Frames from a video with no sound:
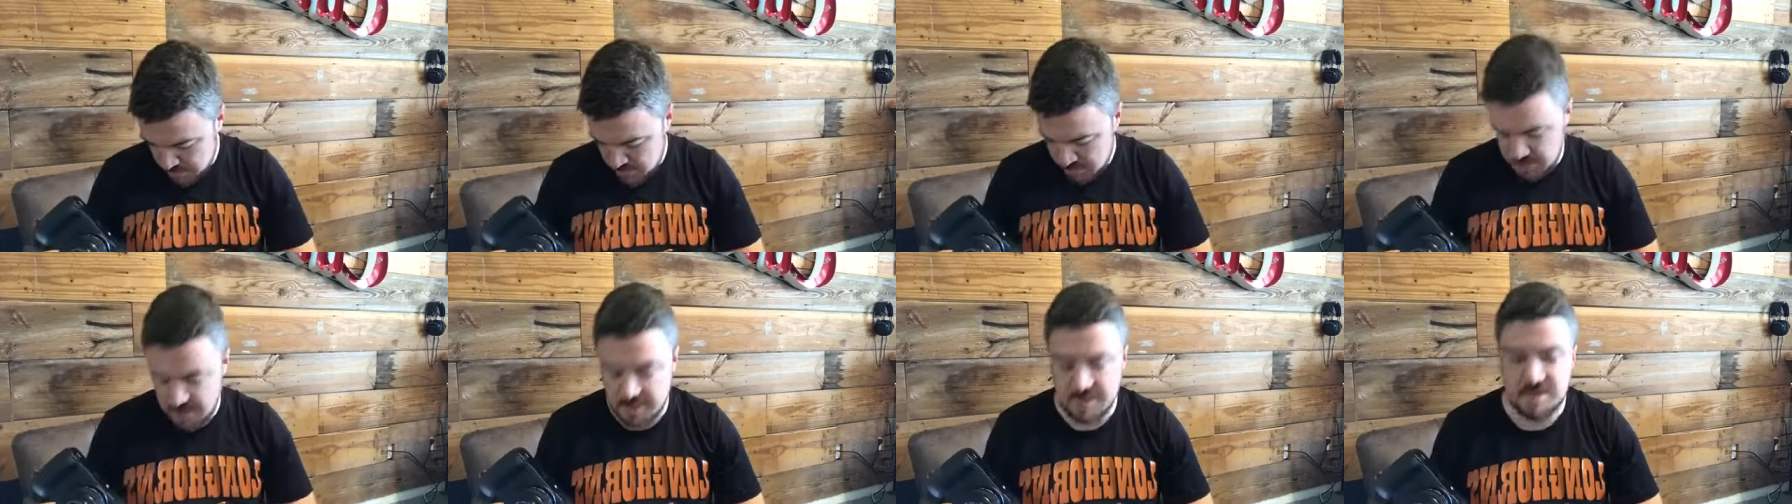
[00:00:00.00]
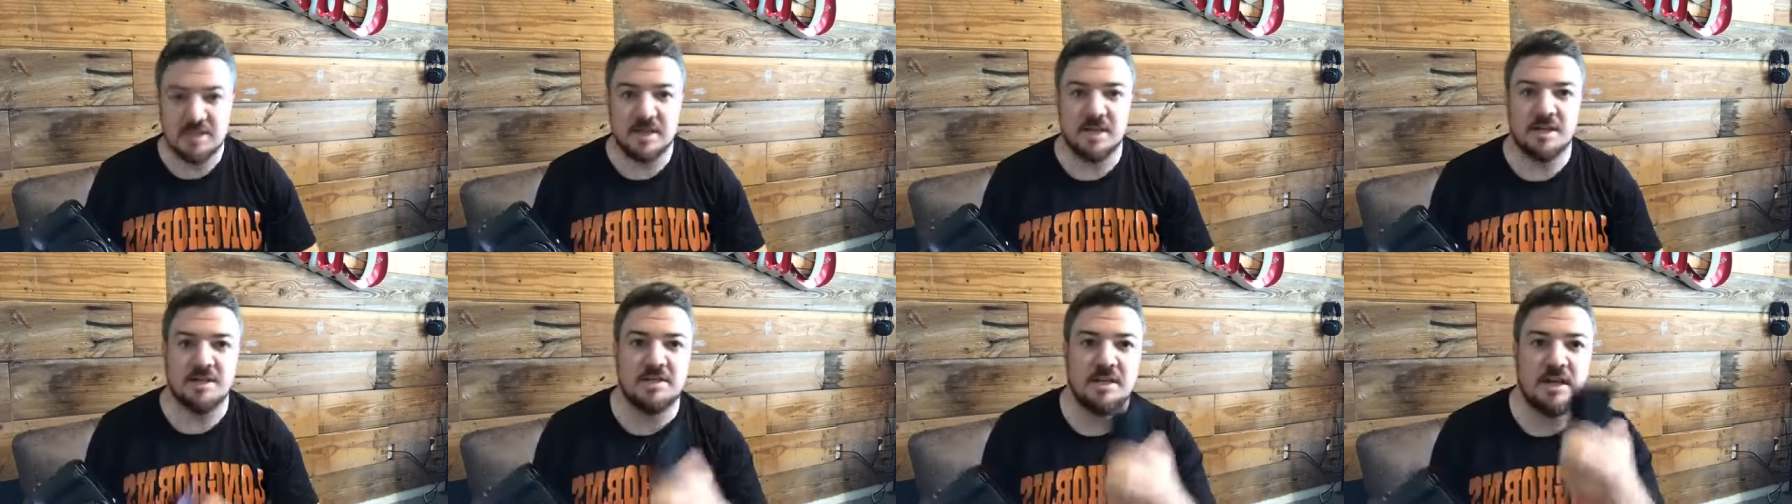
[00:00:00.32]
It's
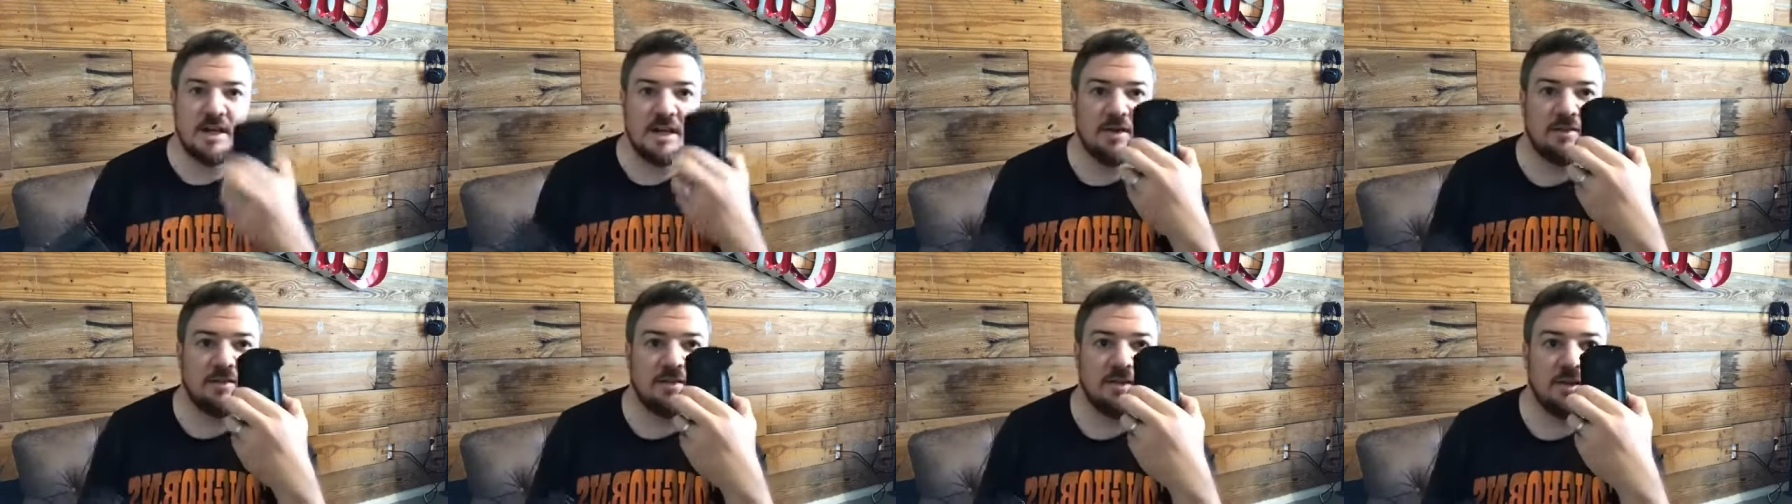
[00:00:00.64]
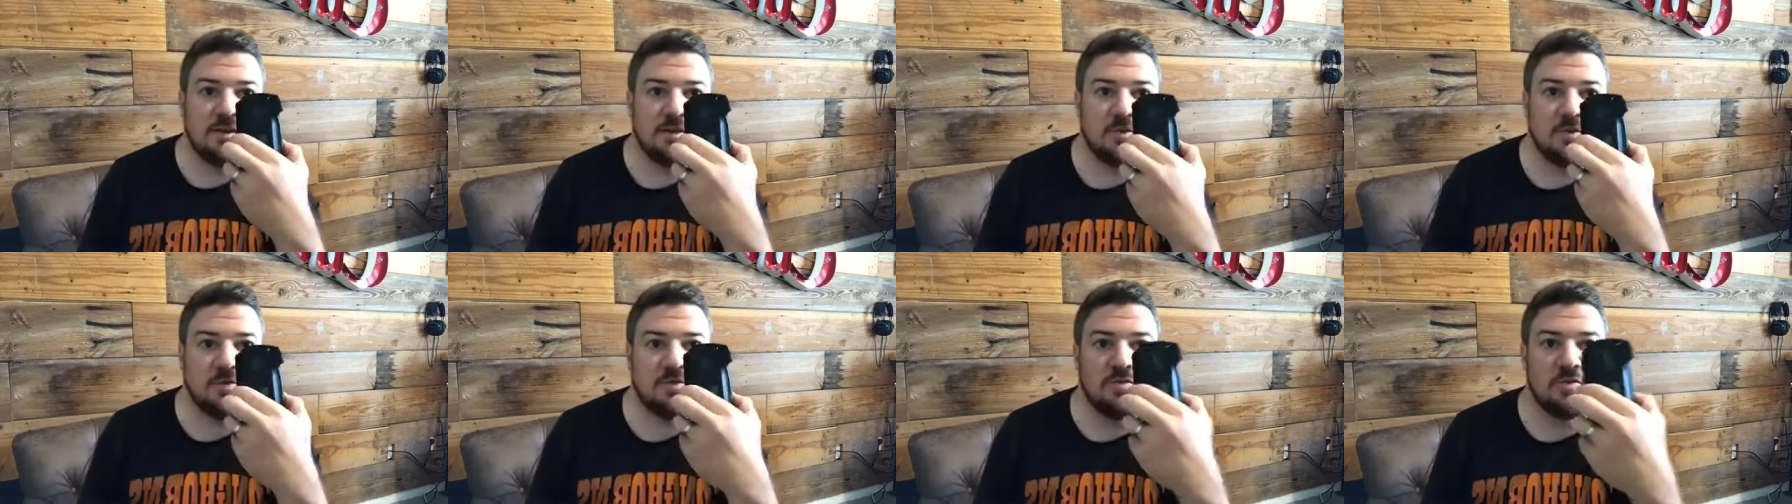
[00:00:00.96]
nice. It has like a
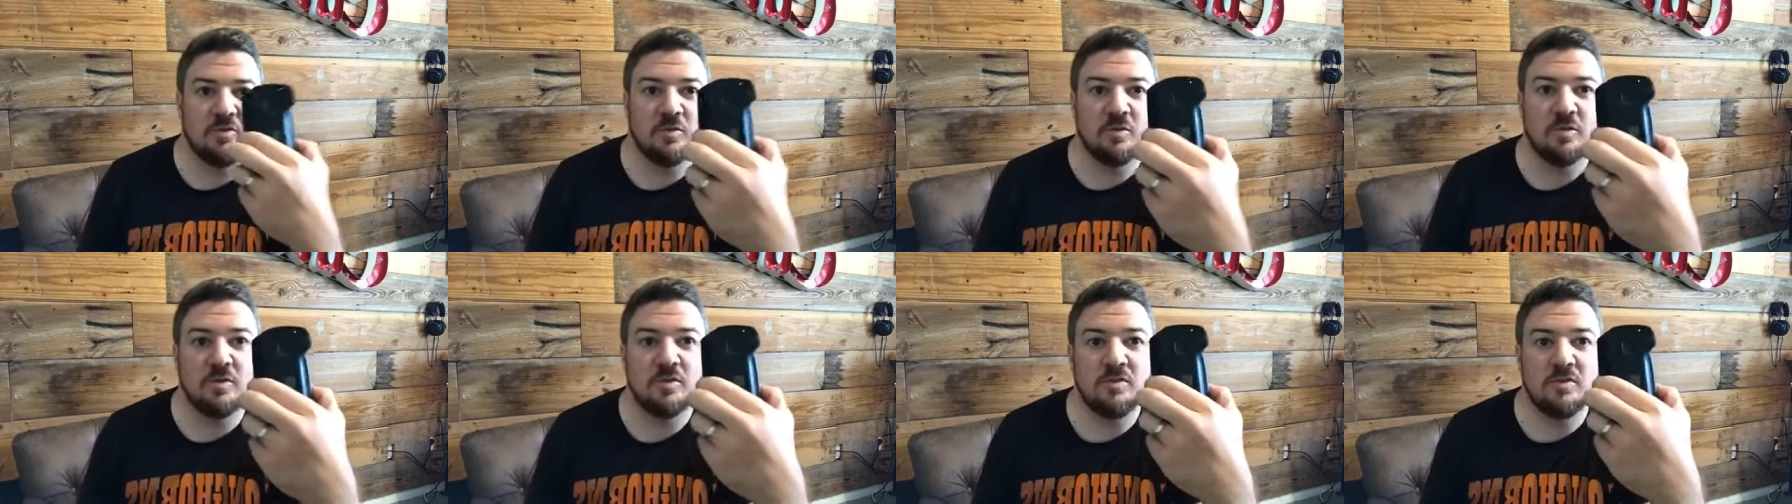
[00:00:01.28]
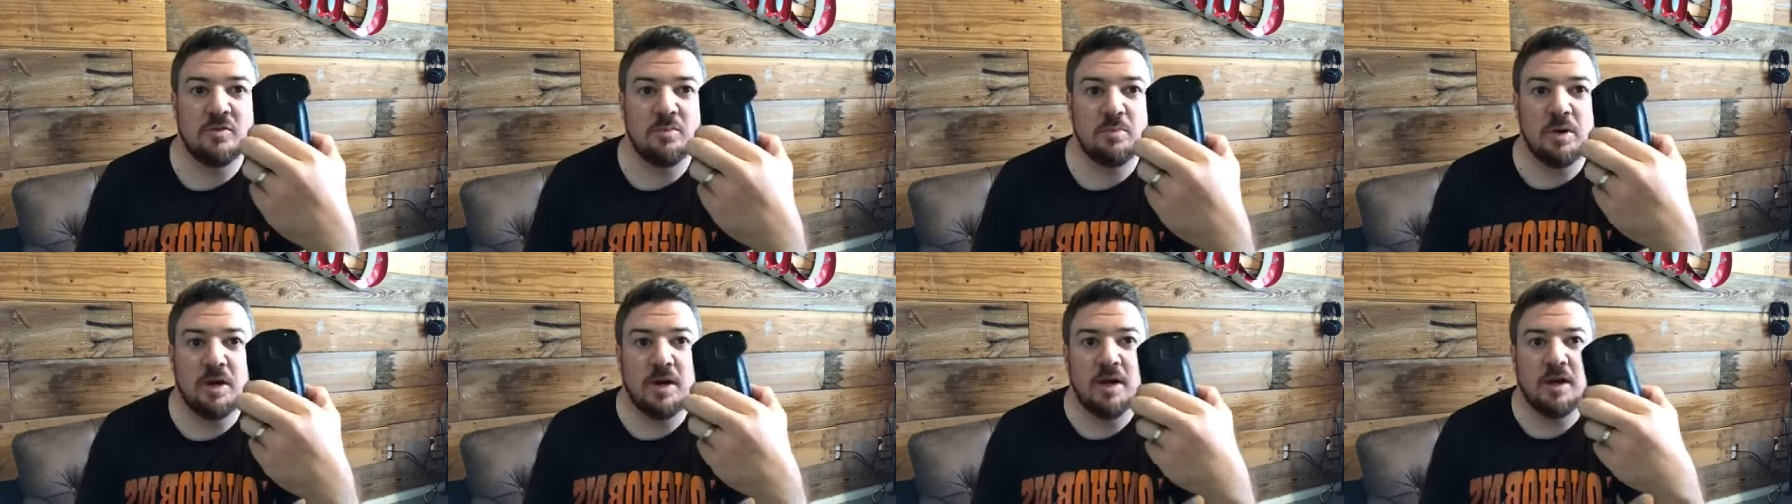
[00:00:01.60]
little storage
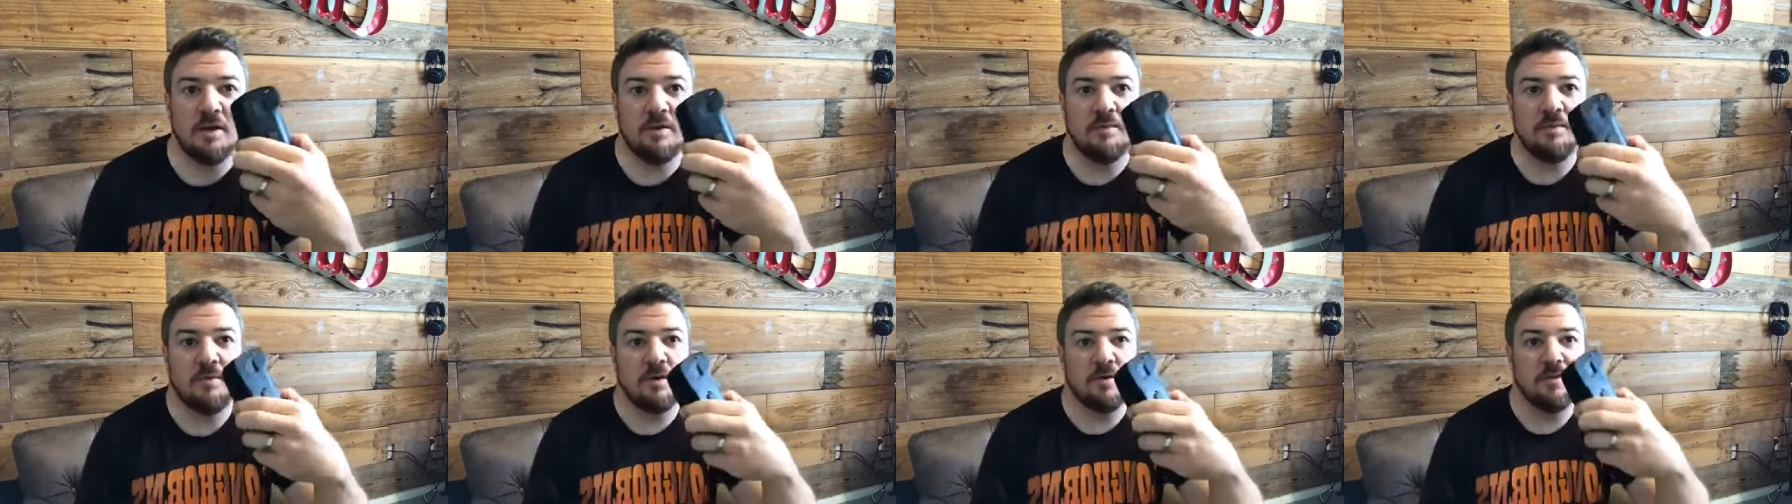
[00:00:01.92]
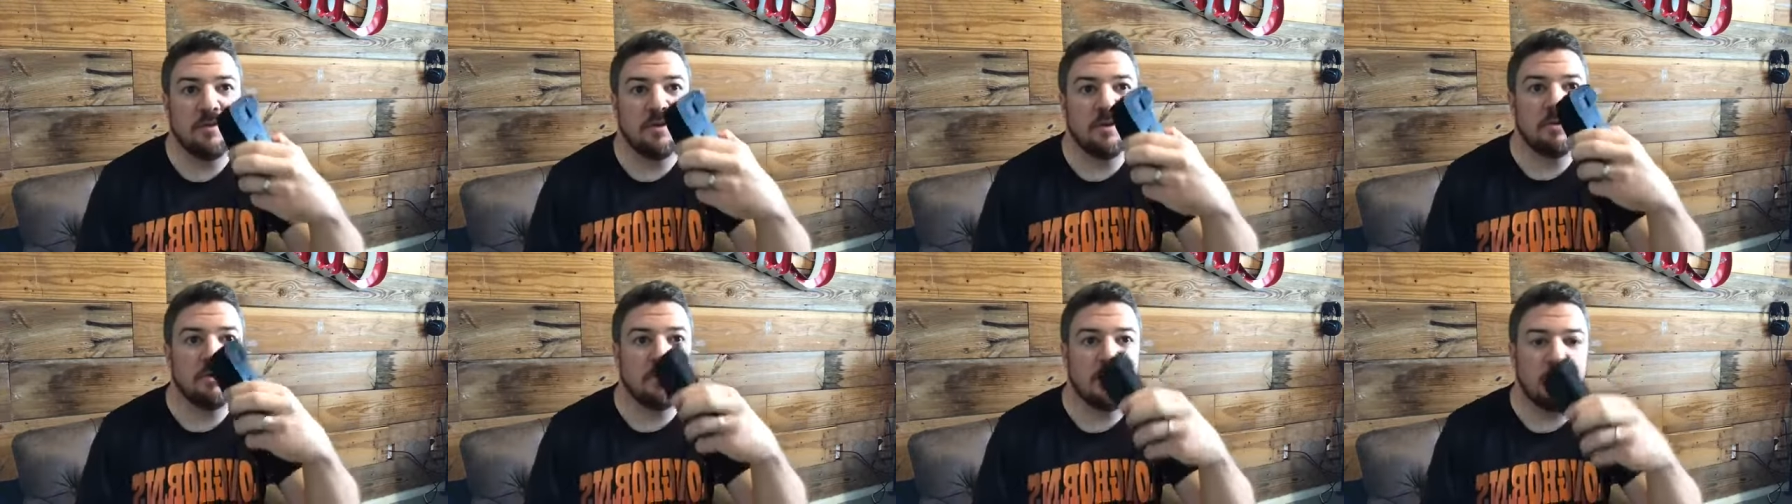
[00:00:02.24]
spot on
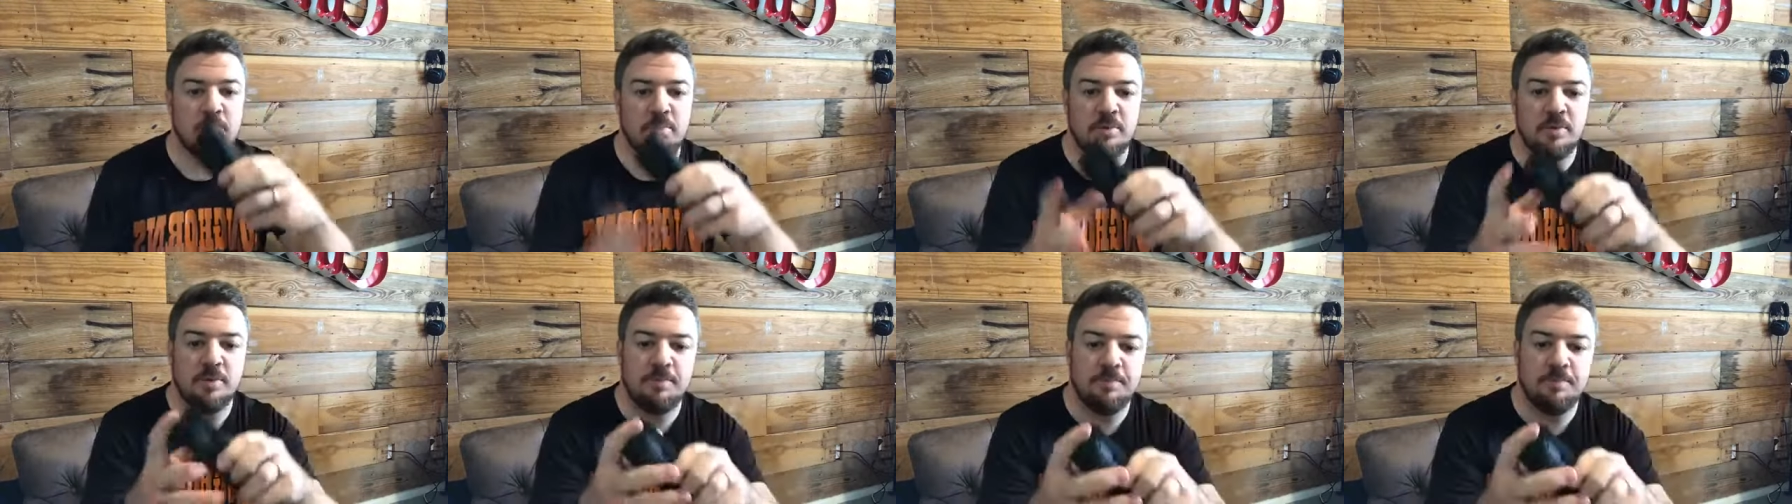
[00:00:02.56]
the grip,